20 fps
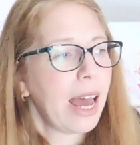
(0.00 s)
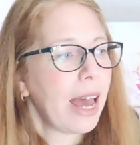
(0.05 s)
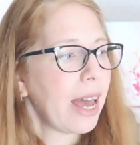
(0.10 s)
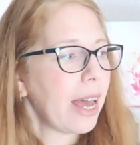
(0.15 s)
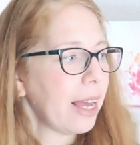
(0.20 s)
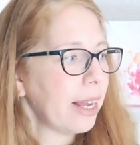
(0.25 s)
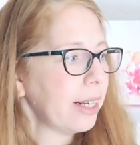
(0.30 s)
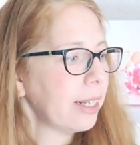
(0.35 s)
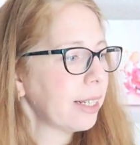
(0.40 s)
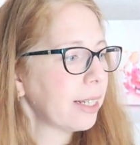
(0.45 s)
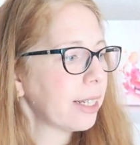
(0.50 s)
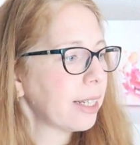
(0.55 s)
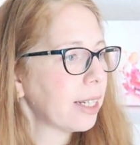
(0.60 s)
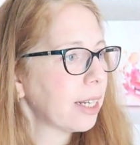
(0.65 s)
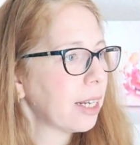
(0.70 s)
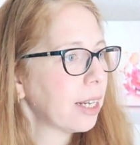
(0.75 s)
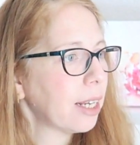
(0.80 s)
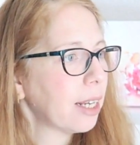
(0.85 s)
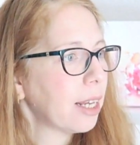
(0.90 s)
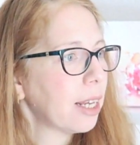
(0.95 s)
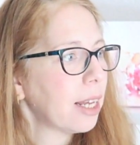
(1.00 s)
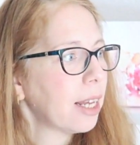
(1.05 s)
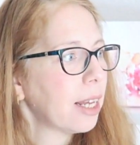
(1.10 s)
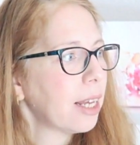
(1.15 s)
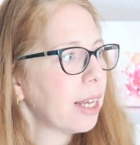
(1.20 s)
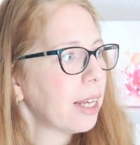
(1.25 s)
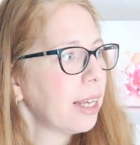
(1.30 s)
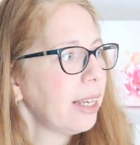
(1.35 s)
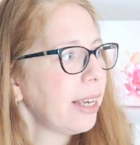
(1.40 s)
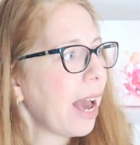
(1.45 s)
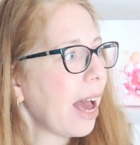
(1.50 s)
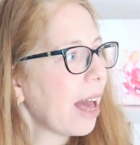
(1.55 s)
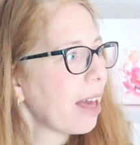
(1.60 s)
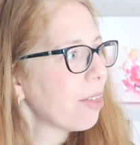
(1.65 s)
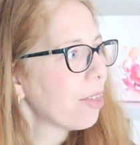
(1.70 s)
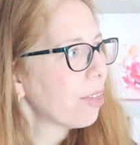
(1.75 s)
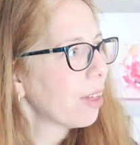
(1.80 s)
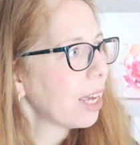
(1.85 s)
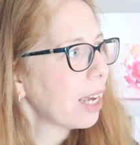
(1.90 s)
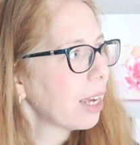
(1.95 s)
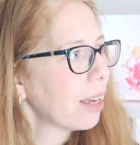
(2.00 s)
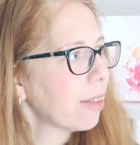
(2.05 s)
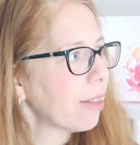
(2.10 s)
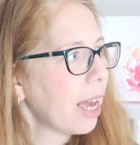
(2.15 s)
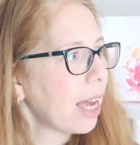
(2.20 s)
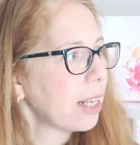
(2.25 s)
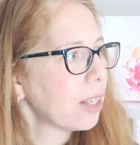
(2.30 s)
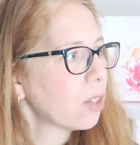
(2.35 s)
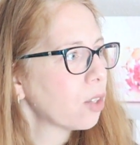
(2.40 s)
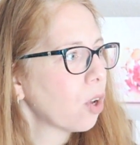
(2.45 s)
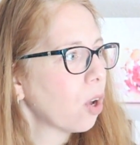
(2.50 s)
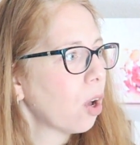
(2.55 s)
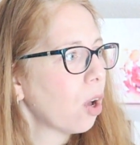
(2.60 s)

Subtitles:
And yeah, I think that's